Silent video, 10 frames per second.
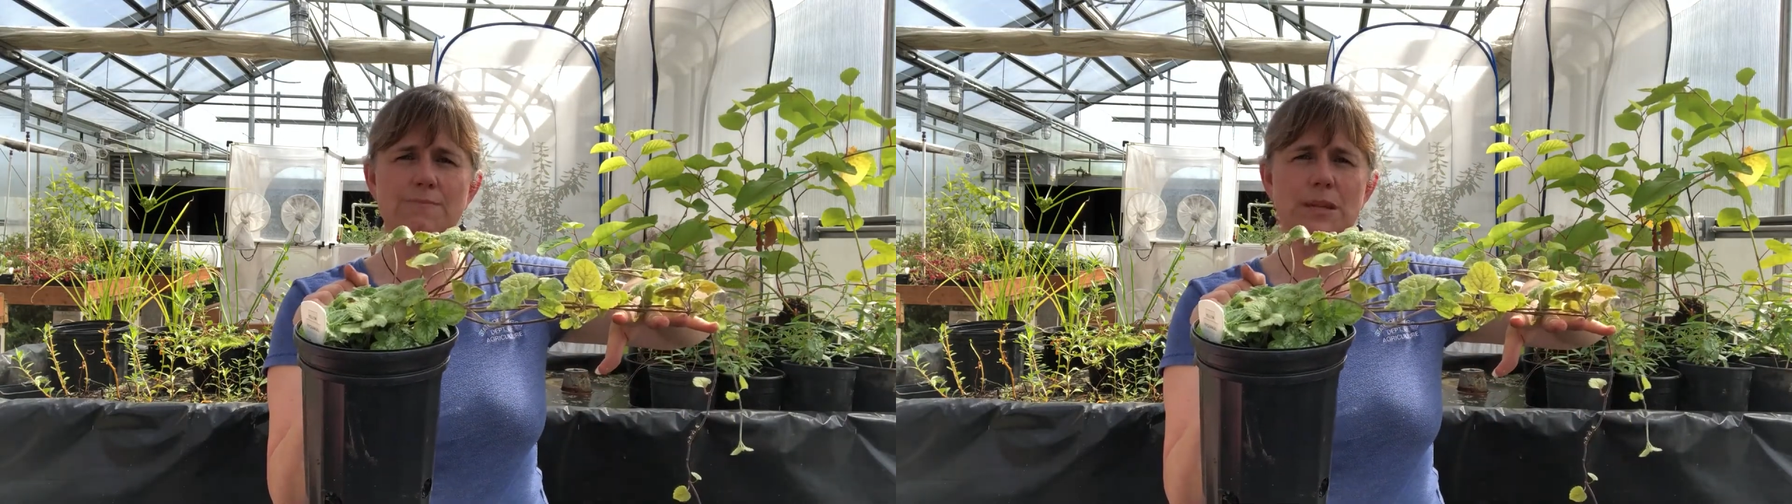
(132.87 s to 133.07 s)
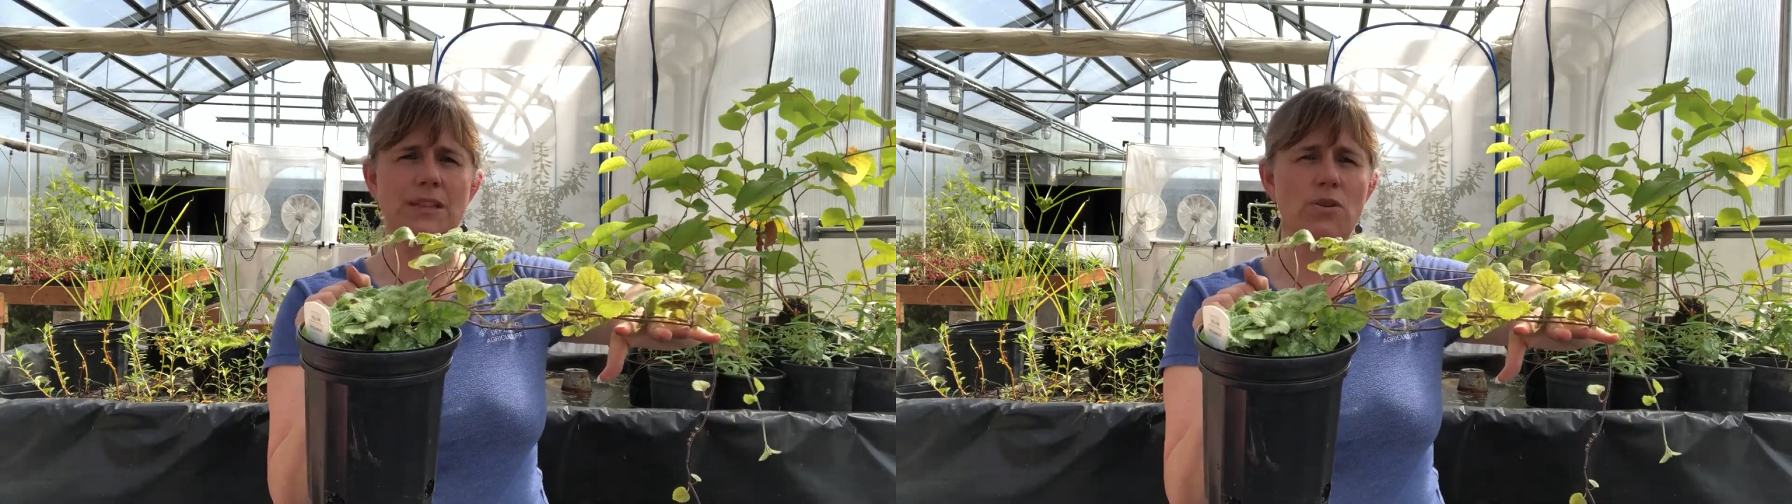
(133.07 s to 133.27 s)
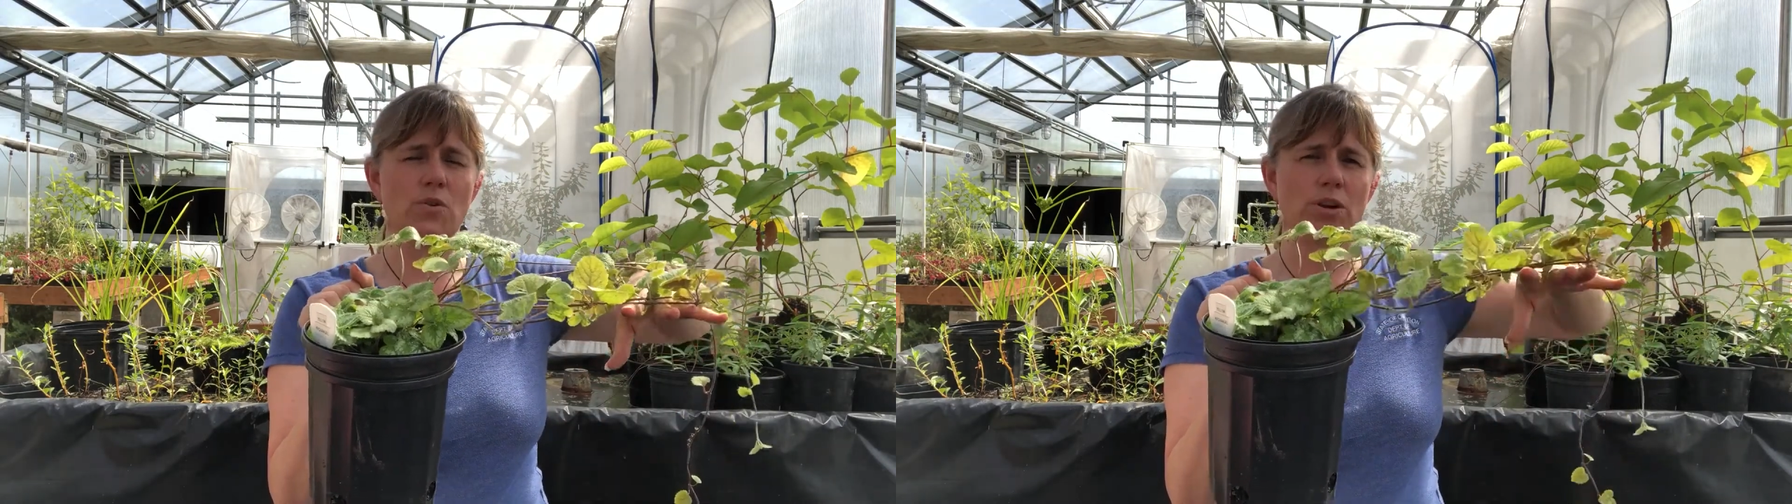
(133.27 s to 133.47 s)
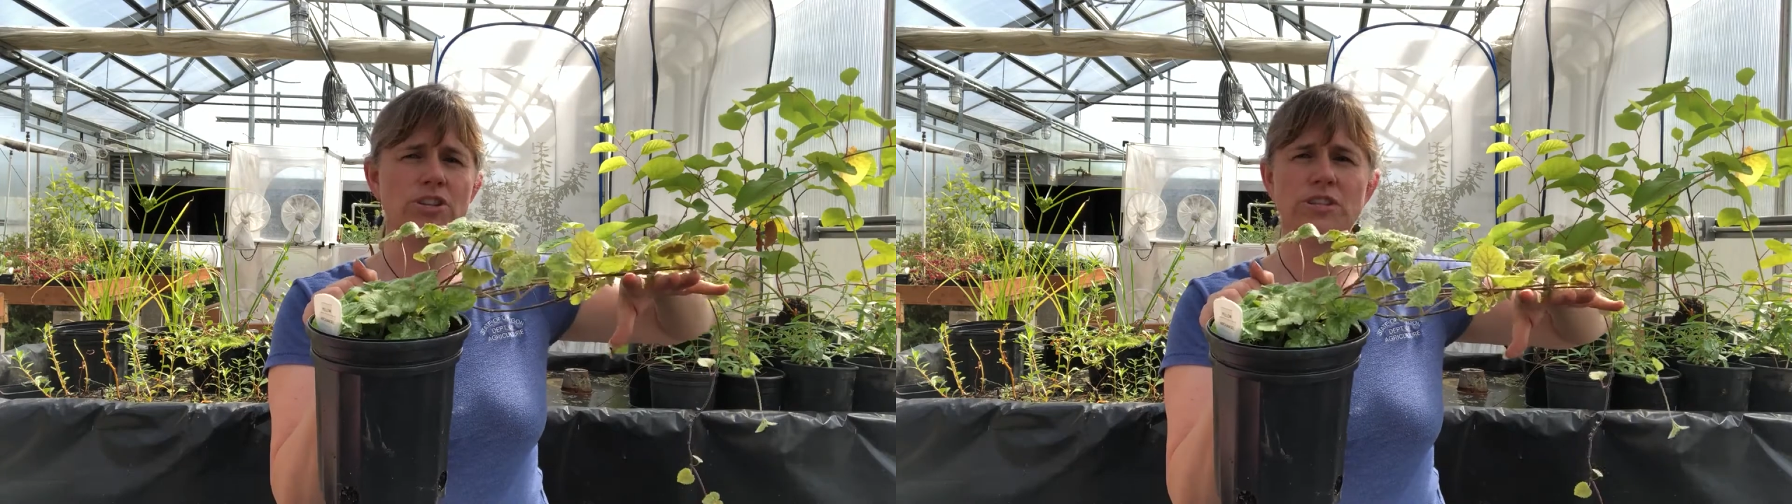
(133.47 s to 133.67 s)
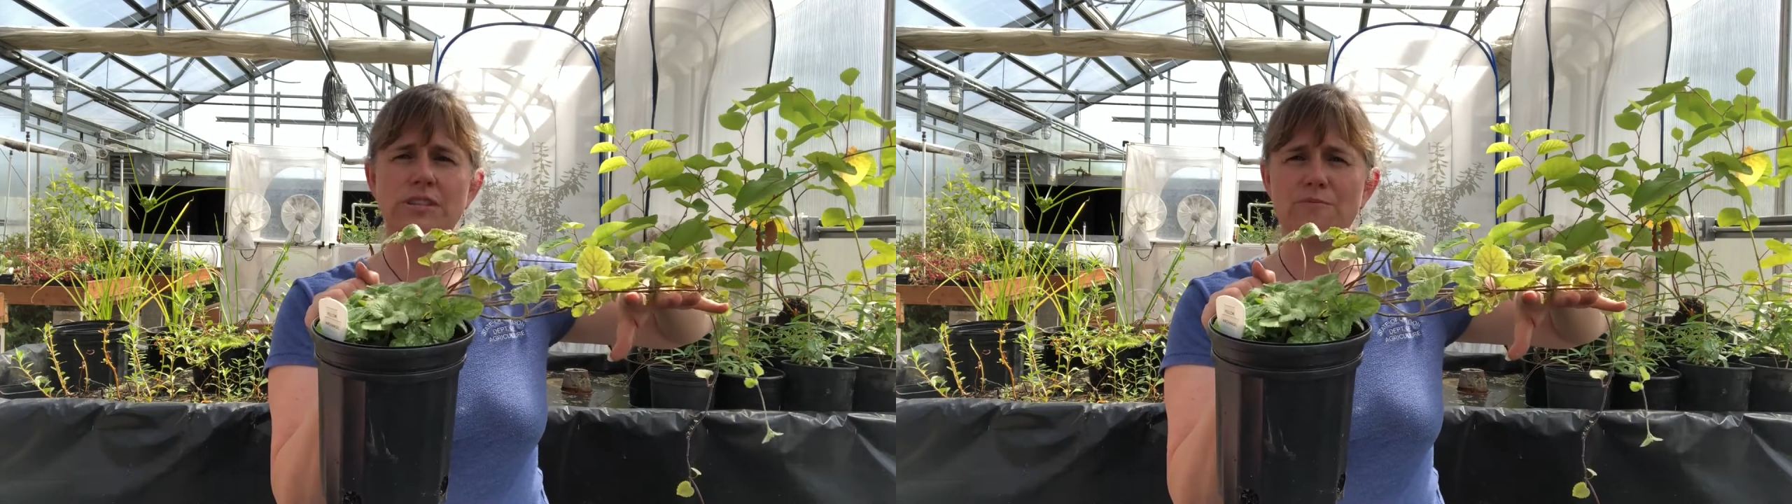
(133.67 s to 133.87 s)
be the
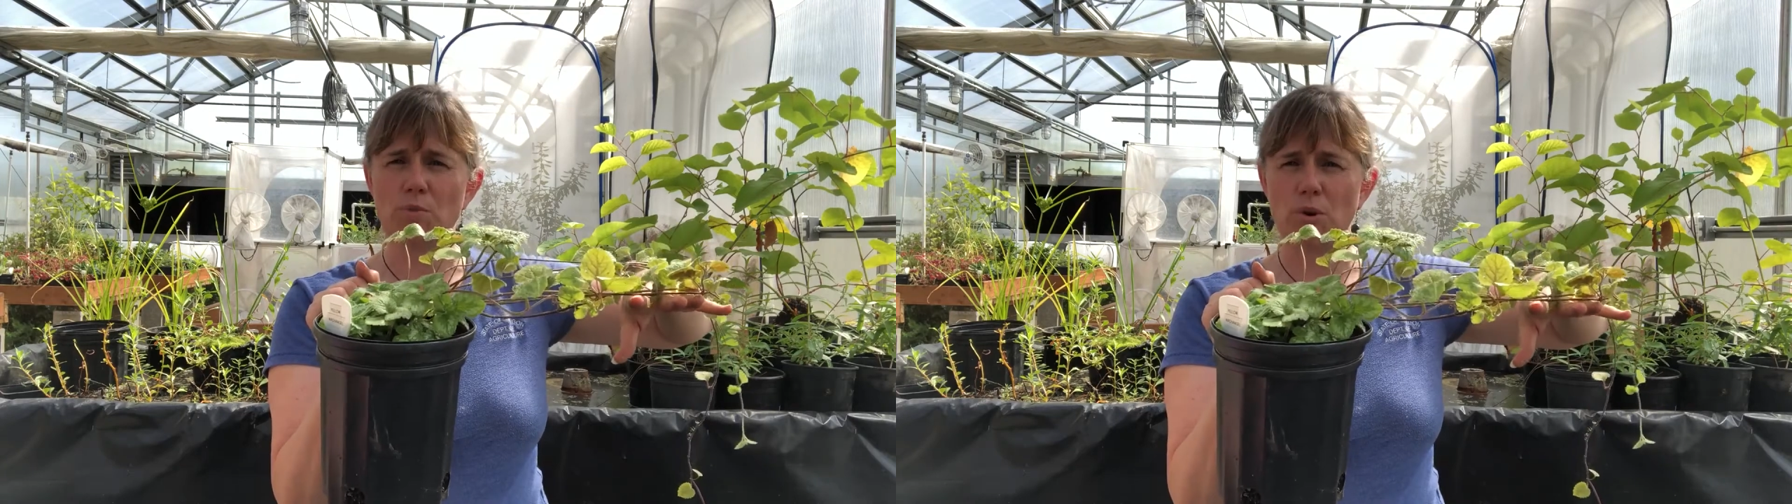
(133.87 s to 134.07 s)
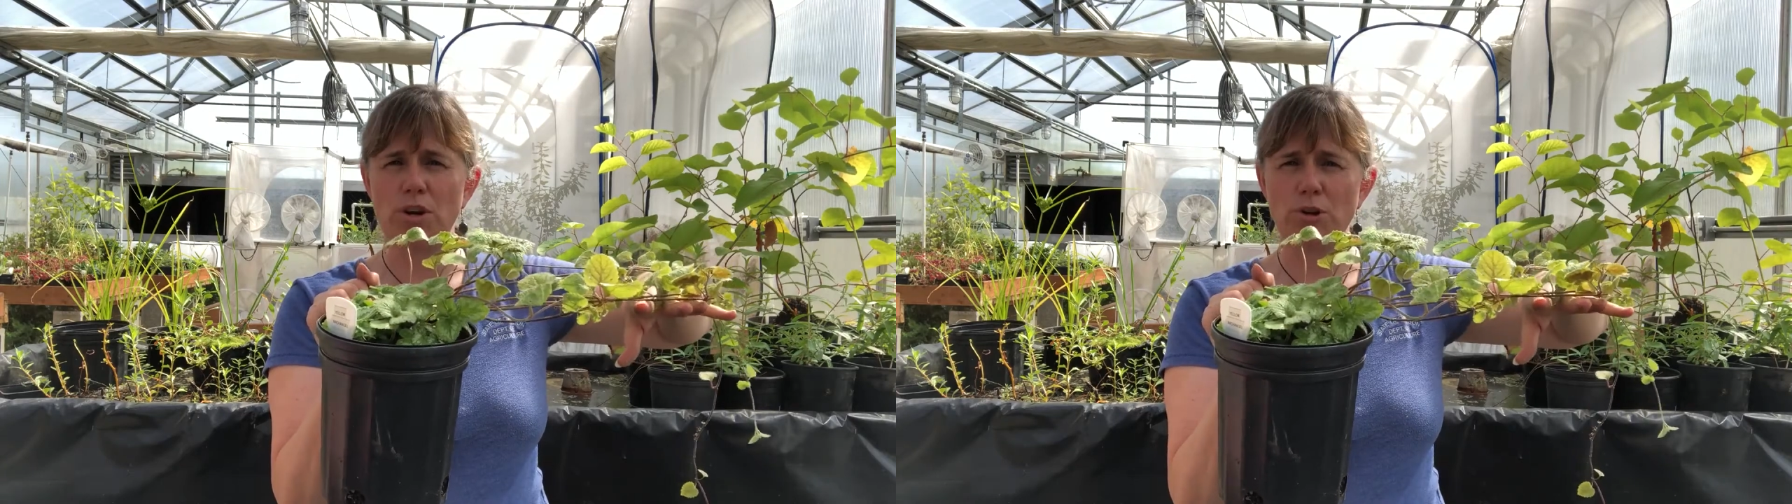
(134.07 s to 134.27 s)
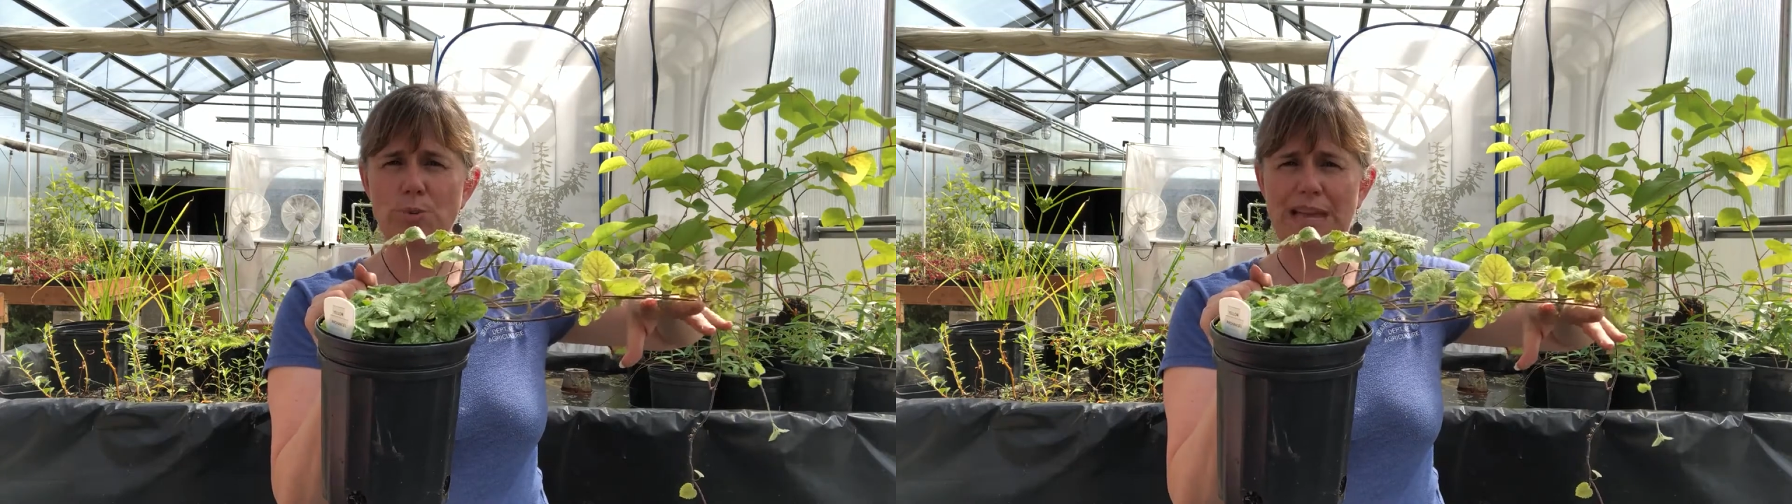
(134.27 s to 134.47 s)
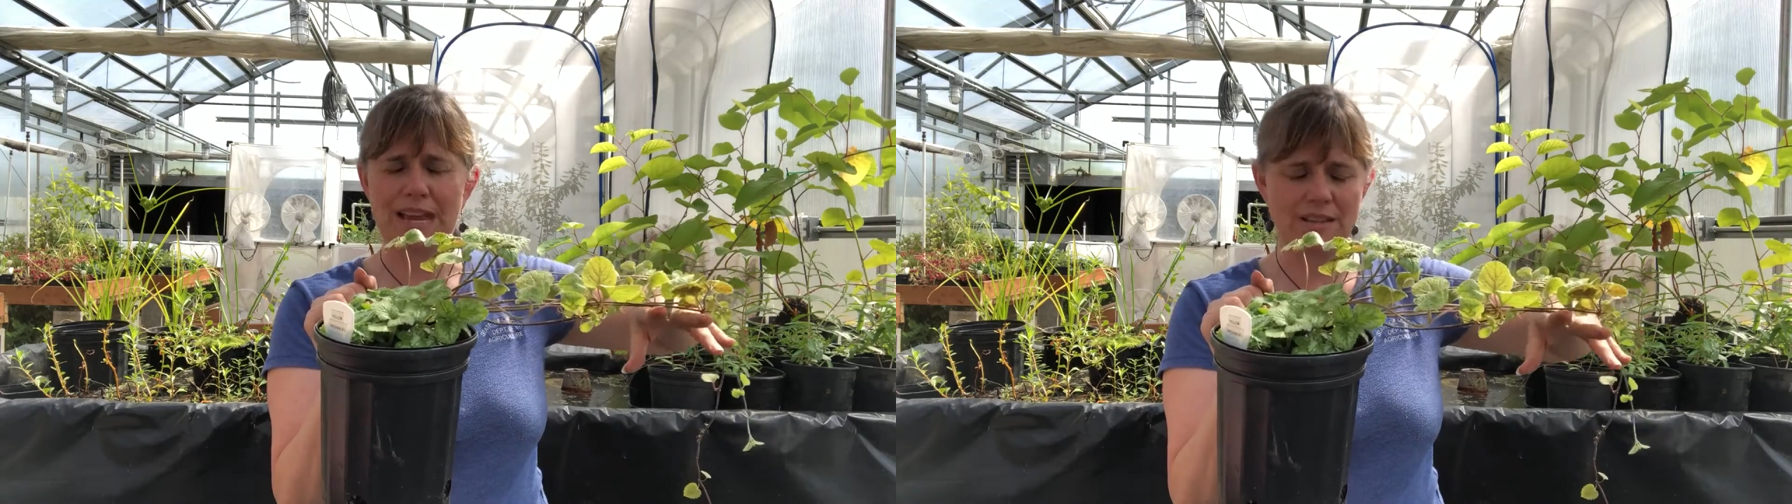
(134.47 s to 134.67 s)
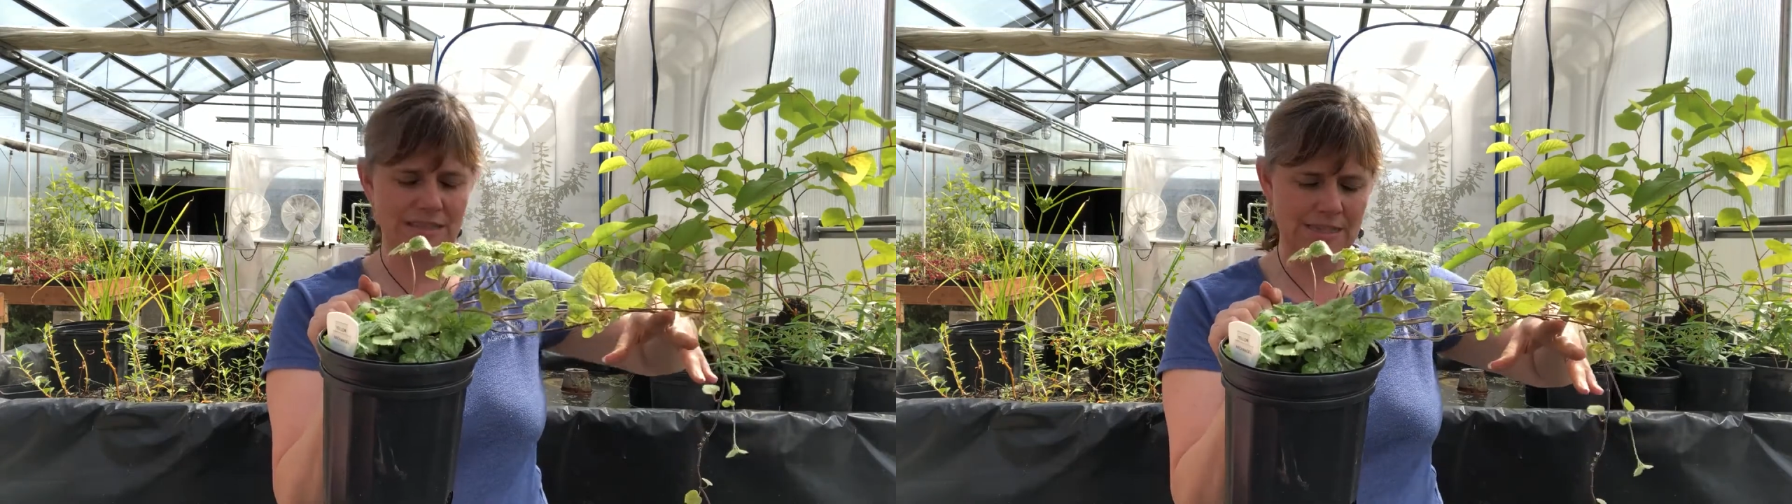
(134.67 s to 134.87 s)
origins of more new
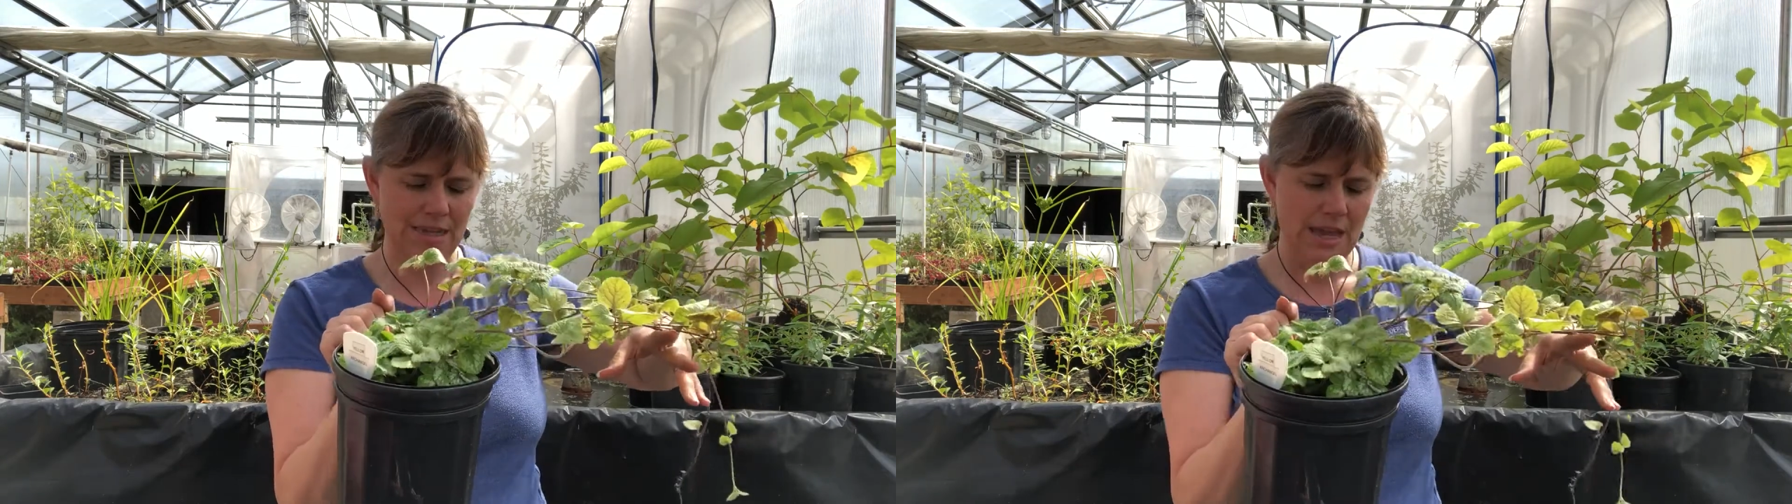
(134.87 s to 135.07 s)
plants,